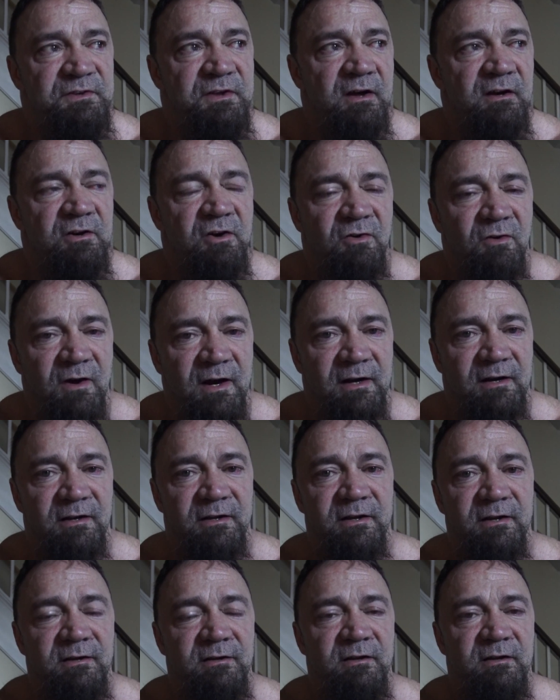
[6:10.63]
done
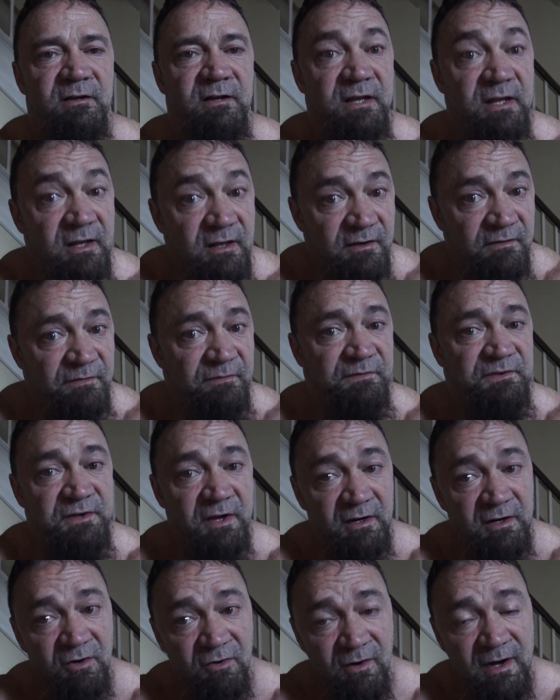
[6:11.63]
correctly, if
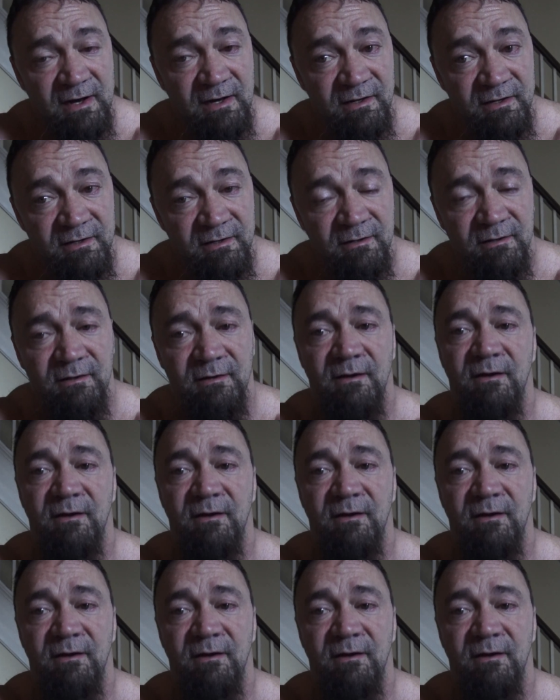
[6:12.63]
done correctly,